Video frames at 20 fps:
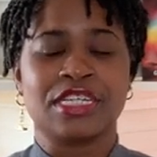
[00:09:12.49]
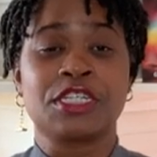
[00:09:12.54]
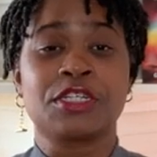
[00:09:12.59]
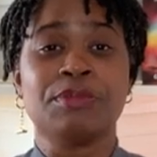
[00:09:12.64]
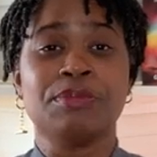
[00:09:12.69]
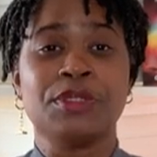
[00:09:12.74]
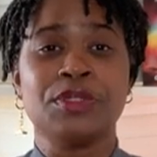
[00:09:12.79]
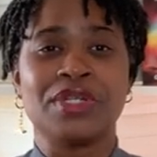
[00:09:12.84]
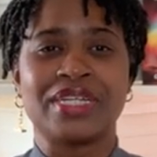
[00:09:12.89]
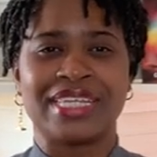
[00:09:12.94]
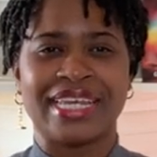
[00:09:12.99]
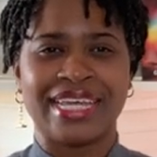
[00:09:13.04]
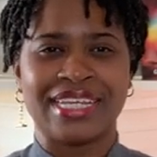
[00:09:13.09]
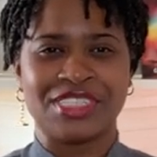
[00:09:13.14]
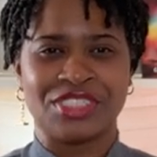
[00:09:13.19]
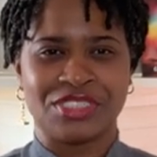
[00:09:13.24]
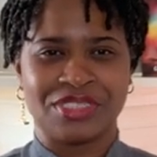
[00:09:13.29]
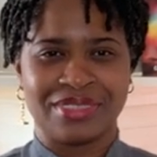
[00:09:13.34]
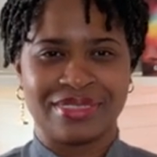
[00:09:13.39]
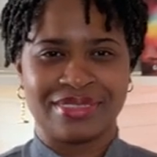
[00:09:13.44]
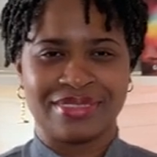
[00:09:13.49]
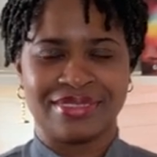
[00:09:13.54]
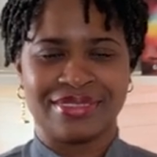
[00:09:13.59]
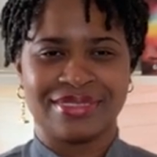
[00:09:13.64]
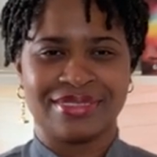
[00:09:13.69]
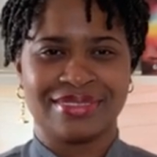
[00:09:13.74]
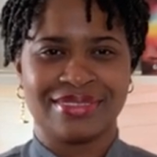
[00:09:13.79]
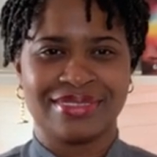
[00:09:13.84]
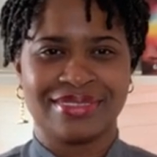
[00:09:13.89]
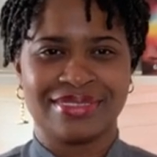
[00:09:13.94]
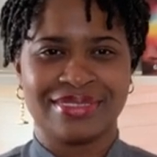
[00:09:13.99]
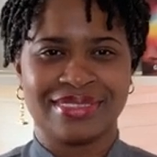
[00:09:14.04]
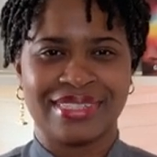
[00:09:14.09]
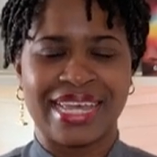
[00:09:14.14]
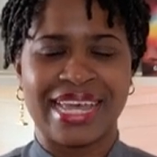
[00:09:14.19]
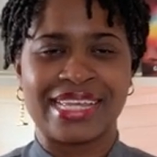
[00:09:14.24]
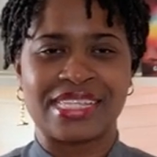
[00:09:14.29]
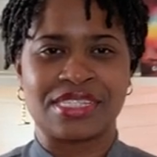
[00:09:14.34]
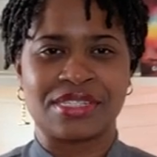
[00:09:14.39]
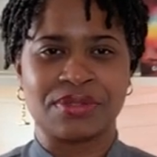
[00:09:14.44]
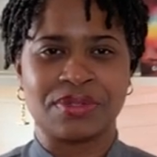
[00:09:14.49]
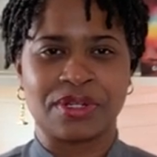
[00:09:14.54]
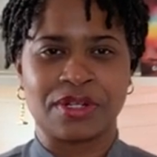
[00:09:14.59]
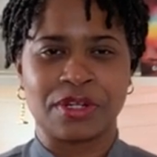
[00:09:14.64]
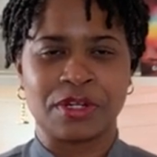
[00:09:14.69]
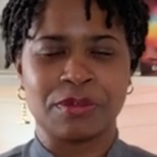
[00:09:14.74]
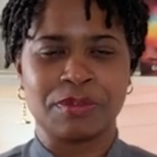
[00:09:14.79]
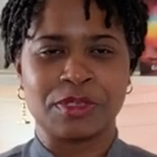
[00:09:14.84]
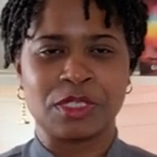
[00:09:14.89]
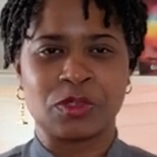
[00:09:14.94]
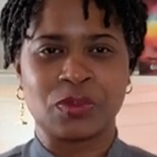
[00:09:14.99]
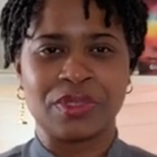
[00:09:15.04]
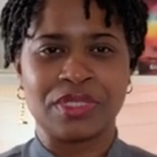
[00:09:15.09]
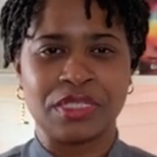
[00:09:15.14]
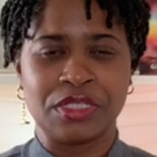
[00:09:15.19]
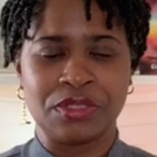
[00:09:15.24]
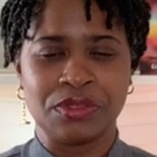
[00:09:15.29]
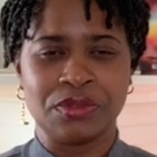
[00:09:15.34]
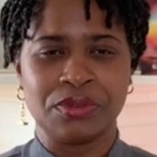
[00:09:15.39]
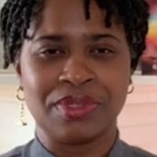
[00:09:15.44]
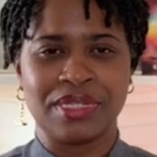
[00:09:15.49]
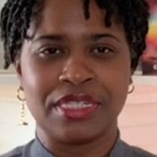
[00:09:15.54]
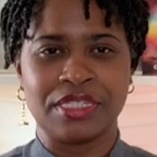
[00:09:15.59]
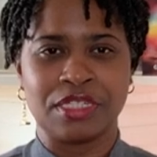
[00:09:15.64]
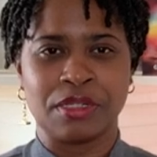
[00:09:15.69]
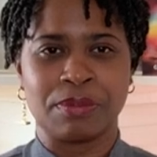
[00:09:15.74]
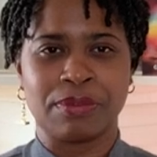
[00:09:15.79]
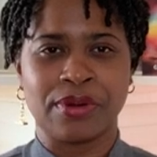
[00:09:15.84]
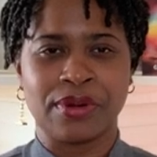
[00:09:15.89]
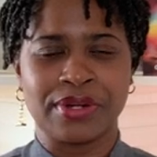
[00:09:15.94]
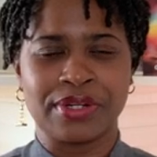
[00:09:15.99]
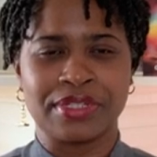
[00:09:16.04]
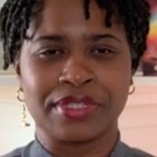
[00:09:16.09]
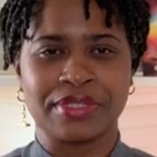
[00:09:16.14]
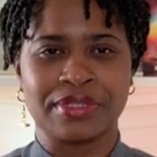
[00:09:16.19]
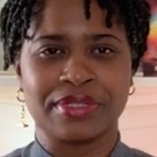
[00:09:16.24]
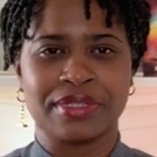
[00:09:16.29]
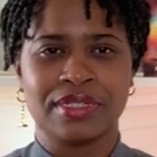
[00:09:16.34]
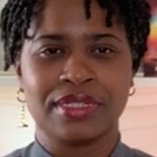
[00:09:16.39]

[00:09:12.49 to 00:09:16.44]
communication has to occur between you and your partner.